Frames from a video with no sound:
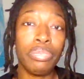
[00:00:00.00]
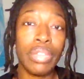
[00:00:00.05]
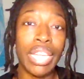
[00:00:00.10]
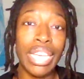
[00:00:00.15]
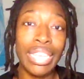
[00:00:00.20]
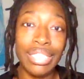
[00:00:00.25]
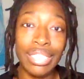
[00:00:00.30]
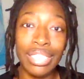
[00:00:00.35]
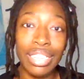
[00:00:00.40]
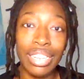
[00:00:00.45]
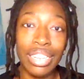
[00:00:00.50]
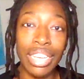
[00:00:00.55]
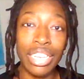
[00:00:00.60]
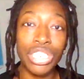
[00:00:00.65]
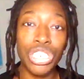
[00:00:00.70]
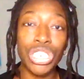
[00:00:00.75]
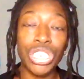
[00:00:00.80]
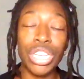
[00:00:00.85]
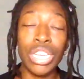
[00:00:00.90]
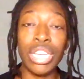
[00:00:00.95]

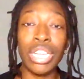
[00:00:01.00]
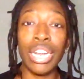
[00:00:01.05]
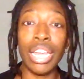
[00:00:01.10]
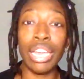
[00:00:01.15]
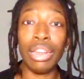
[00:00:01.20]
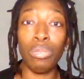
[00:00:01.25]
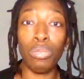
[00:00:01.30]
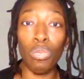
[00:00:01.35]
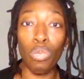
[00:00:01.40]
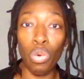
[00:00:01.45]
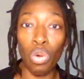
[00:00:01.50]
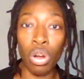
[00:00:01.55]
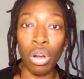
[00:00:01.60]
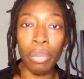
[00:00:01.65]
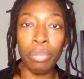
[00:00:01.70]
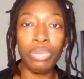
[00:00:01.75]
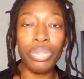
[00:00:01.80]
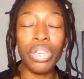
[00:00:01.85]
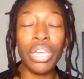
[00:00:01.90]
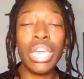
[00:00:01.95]
insulation and
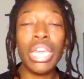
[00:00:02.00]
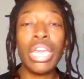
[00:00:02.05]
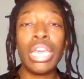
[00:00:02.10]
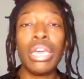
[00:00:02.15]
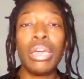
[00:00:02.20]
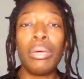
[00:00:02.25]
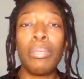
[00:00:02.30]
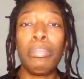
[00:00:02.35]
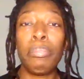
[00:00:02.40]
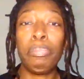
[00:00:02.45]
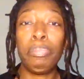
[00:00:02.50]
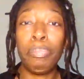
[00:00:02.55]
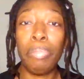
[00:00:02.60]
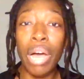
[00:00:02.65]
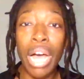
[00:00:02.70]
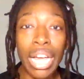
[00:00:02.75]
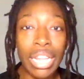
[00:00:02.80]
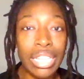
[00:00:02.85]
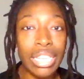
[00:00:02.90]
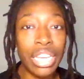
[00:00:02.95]
warmth,
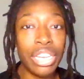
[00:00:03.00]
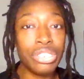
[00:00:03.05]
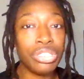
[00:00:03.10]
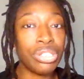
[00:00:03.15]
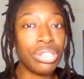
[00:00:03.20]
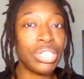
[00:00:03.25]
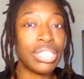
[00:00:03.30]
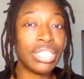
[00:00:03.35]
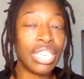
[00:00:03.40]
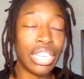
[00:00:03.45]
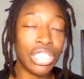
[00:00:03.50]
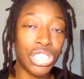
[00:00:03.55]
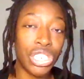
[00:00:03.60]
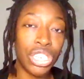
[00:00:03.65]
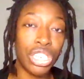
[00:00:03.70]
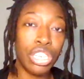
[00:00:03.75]
polyester is actually a